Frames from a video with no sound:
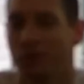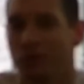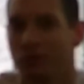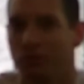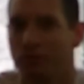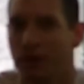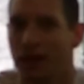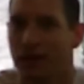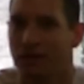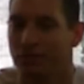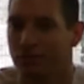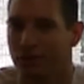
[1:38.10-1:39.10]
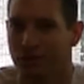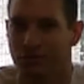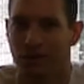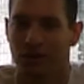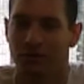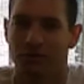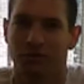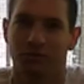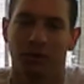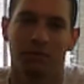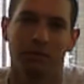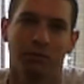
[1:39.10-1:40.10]
could also buy freeze-dried, which is
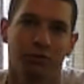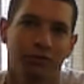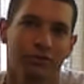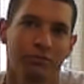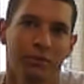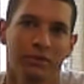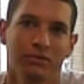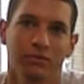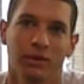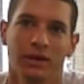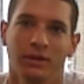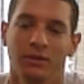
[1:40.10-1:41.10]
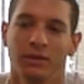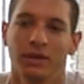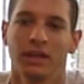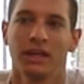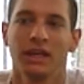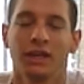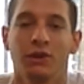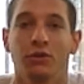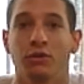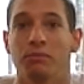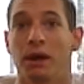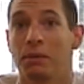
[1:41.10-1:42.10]
probably the most expensive way to do it.
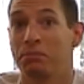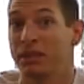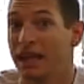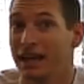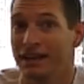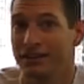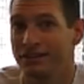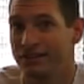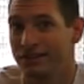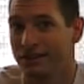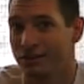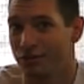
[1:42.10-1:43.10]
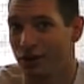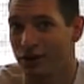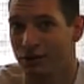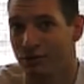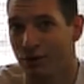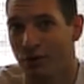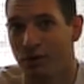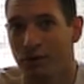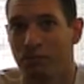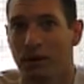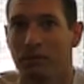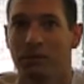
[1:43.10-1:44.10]
You can buy plants and try to grow
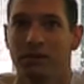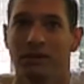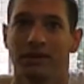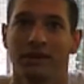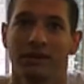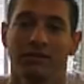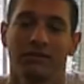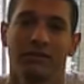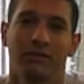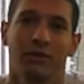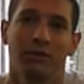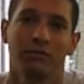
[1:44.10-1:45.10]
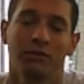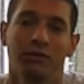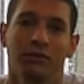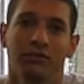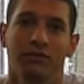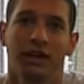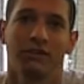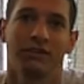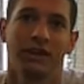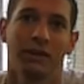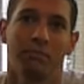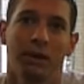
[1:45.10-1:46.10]
it, but I believe that takes quite a few years to
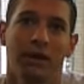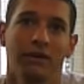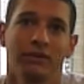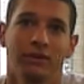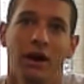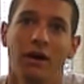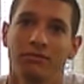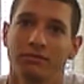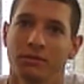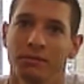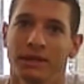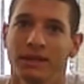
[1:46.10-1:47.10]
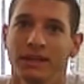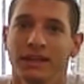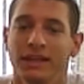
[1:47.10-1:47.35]
actually get berries off from it.